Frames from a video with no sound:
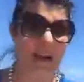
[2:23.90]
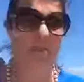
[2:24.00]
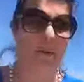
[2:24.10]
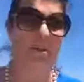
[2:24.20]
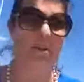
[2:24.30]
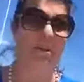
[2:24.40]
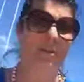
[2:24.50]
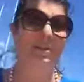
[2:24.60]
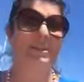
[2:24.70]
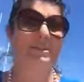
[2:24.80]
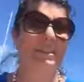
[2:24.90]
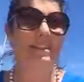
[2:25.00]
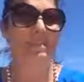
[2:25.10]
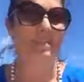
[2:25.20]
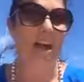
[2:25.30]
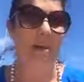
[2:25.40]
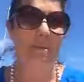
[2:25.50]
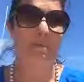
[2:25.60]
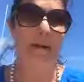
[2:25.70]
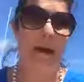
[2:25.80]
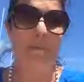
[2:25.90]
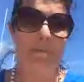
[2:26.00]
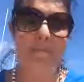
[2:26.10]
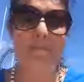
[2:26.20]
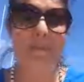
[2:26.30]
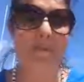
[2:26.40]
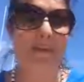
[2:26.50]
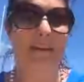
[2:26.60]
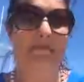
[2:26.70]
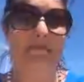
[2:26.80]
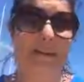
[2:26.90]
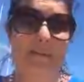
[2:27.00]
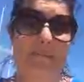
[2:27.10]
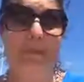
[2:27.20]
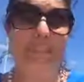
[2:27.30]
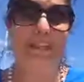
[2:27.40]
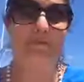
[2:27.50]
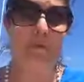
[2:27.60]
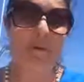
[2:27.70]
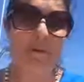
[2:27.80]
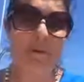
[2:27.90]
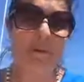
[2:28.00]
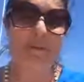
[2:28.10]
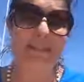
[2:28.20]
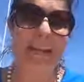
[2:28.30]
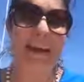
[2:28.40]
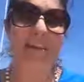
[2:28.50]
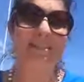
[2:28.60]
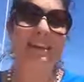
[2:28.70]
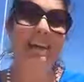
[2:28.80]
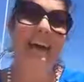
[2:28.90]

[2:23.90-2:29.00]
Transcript: our boat cruise. I'm a mum to a very busy 4-year-old now.